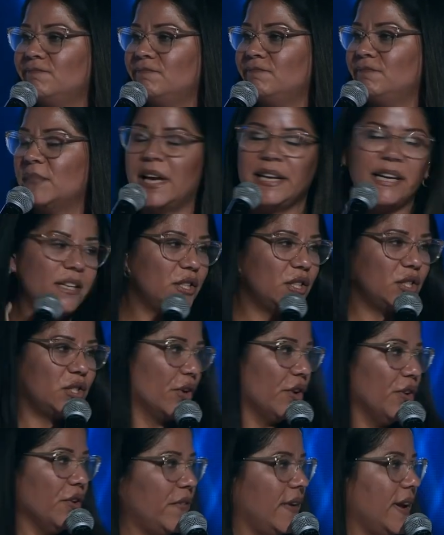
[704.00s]
I didn't
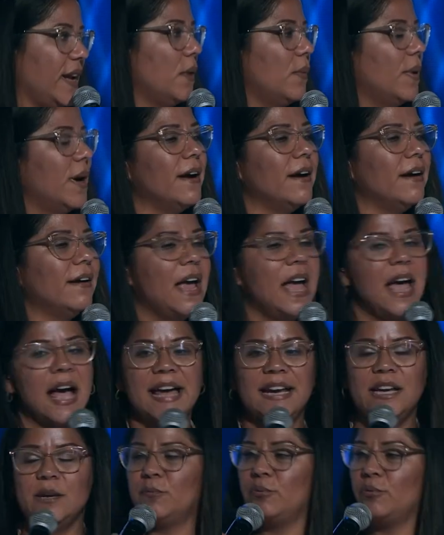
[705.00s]
serve anywhere. I
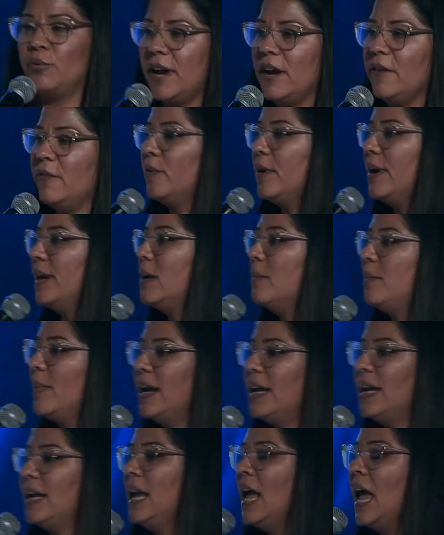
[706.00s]
didn't pray for
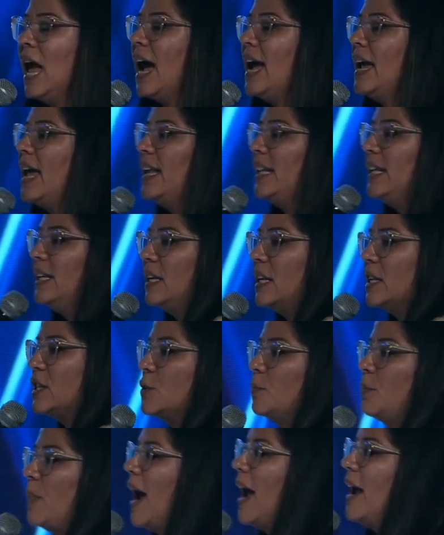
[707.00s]
anybody. I, I didn't
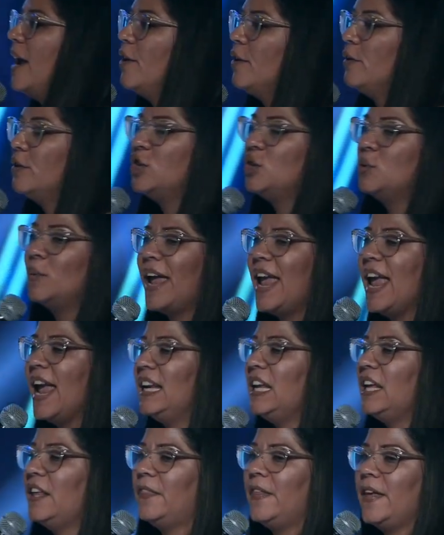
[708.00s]
aspire to do
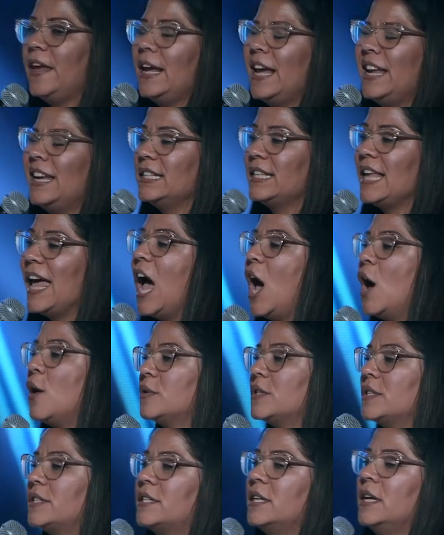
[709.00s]
anything in his
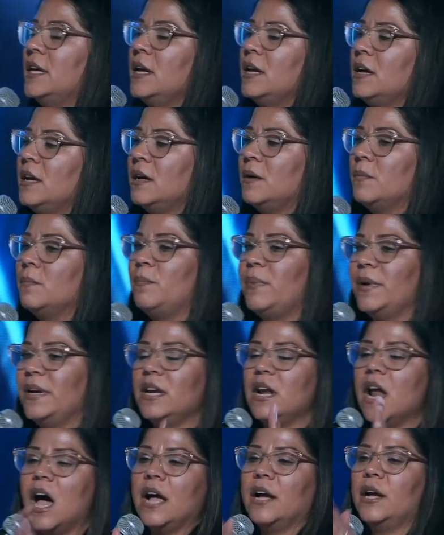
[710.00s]
house but
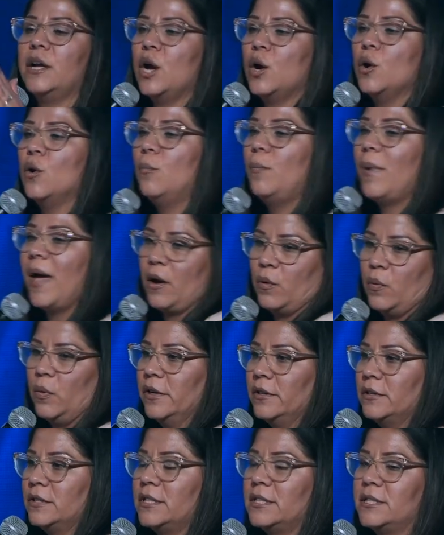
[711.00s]
not go
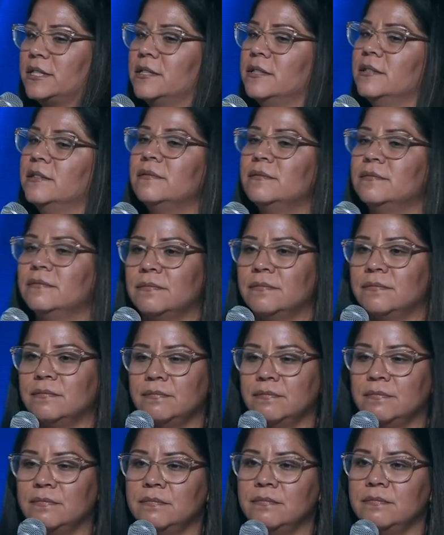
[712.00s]
backwards.
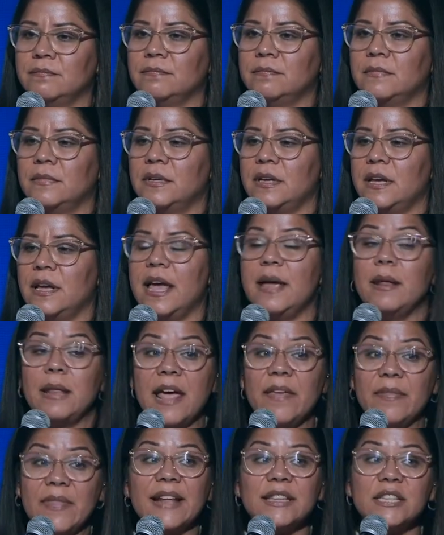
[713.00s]
And,
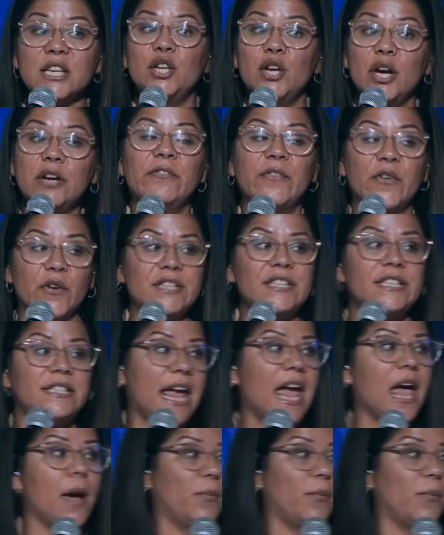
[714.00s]
and that's a good first step,